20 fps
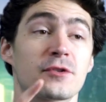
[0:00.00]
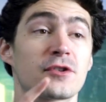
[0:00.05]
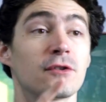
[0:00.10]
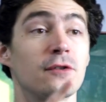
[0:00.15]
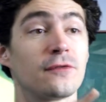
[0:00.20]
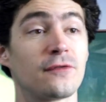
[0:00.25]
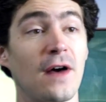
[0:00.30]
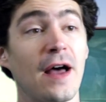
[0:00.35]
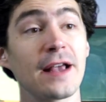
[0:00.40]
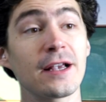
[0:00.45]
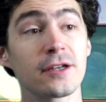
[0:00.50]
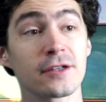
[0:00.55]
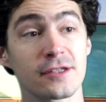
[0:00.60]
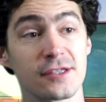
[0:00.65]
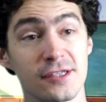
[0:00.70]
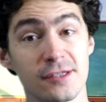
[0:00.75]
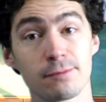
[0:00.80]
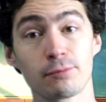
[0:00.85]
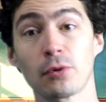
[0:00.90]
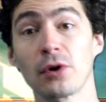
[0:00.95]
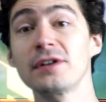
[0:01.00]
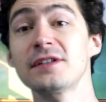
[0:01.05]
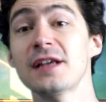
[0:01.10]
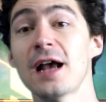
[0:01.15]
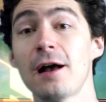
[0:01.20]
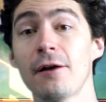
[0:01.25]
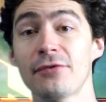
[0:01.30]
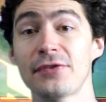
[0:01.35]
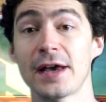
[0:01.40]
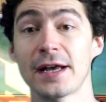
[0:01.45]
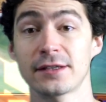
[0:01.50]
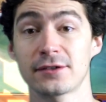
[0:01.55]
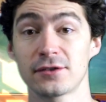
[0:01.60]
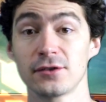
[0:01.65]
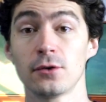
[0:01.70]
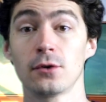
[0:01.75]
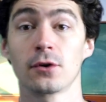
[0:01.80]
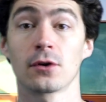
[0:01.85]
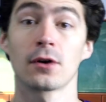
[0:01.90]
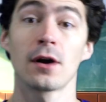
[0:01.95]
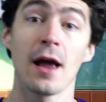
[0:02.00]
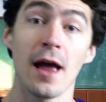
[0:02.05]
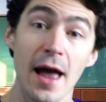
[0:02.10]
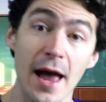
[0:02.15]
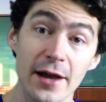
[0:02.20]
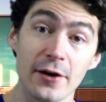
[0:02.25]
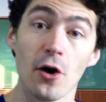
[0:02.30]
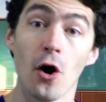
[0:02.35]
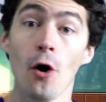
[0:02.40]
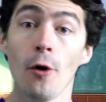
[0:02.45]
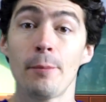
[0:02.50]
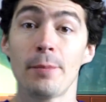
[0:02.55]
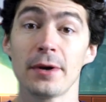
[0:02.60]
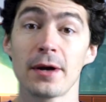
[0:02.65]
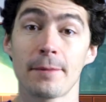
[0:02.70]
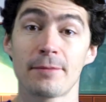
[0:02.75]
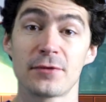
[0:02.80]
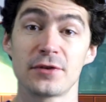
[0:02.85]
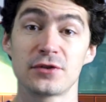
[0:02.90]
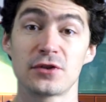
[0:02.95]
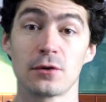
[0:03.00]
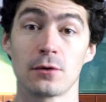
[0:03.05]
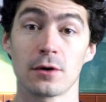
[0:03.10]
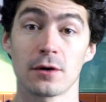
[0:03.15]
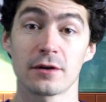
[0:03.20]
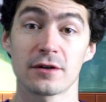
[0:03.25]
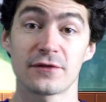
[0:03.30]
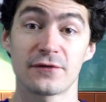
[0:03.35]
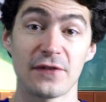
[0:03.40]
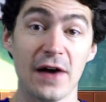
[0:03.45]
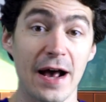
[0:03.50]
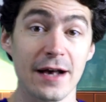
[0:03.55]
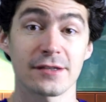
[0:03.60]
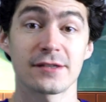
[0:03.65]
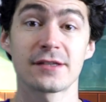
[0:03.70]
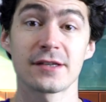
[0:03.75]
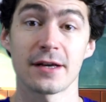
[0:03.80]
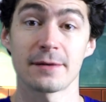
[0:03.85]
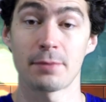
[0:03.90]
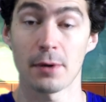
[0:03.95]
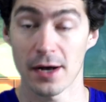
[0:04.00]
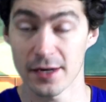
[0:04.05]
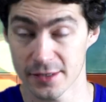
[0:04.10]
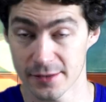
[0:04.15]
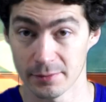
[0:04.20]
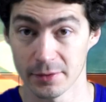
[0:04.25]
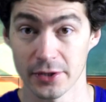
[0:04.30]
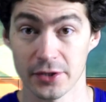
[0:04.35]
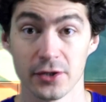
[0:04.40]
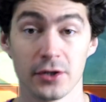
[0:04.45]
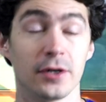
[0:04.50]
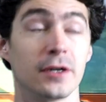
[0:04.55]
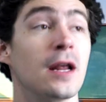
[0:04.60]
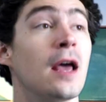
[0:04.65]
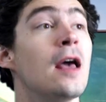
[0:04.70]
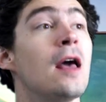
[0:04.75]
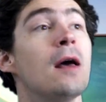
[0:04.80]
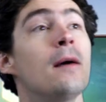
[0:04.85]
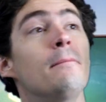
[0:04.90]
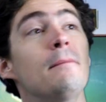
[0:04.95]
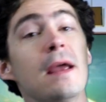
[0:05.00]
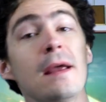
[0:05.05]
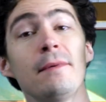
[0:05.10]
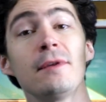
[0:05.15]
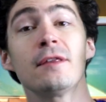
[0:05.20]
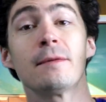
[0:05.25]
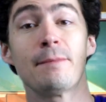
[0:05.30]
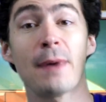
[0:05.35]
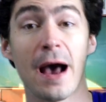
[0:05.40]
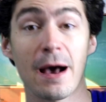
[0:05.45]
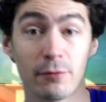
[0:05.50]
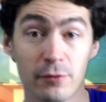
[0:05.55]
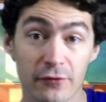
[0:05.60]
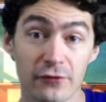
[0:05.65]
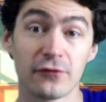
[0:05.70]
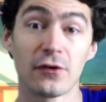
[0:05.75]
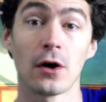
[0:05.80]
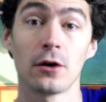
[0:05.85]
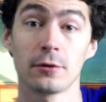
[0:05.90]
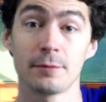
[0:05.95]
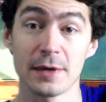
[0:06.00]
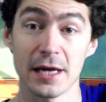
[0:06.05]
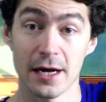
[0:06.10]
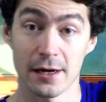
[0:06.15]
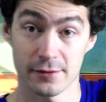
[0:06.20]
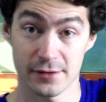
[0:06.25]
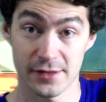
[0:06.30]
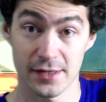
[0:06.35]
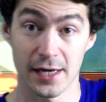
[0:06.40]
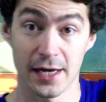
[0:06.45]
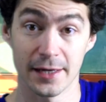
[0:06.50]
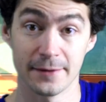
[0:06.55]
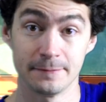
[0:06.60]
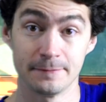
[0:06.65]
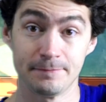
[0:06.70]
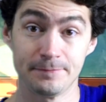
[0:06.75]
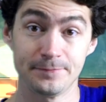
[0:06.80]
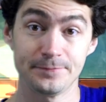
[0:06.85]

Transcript: So if I could sprint out that door and open up the door as fast as I possibly could, maybe the bat would follow me outside.